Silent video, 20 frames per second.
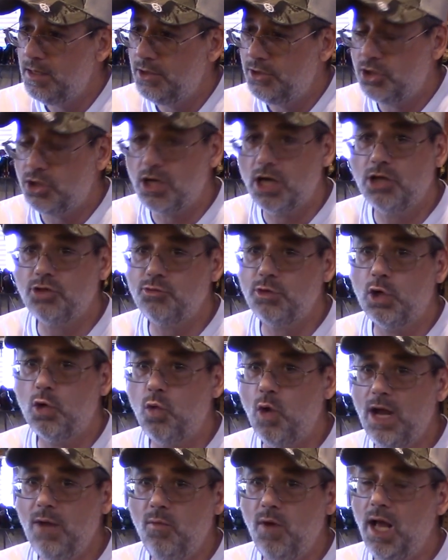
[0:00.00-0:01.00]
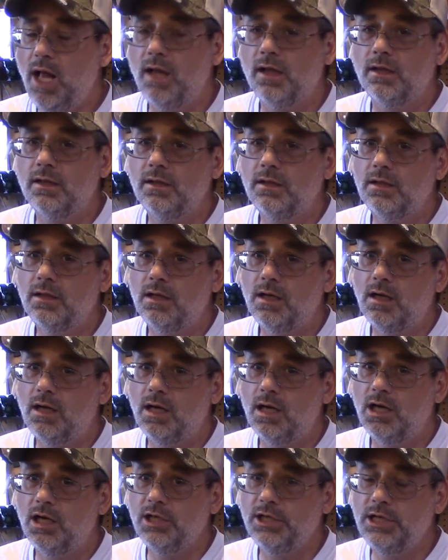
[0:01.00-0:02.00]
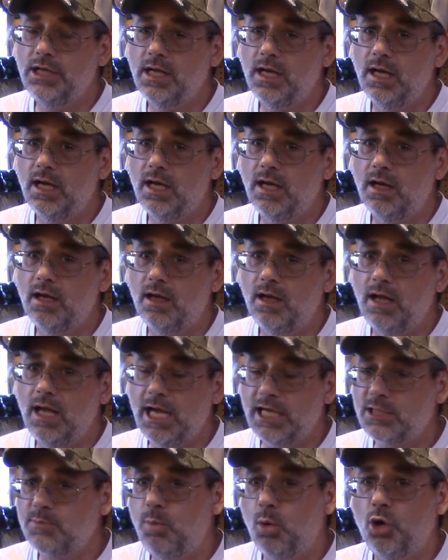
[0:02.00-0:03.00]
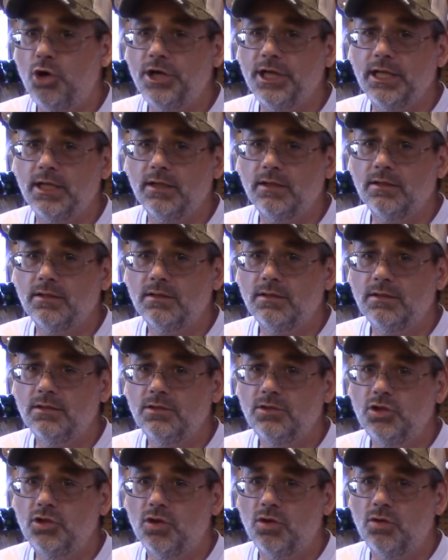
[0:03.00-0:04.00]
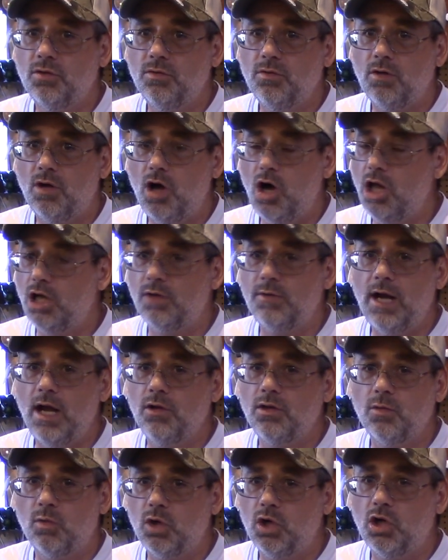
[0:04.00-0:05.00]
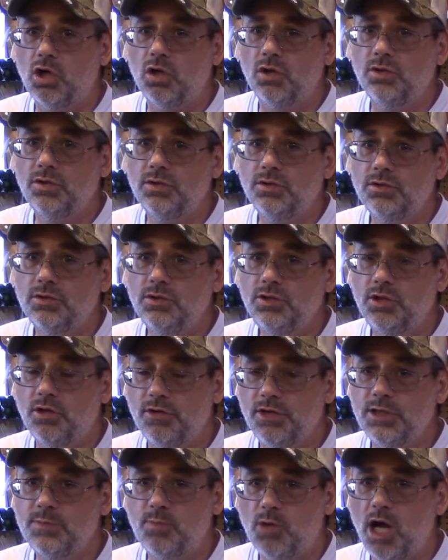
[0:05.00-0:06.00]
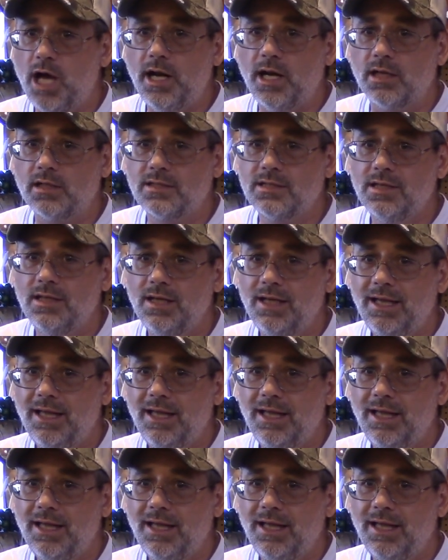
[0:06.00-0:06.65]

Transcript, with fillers: their country quite well on uh, exporting, you know, all around the world, you know, these products.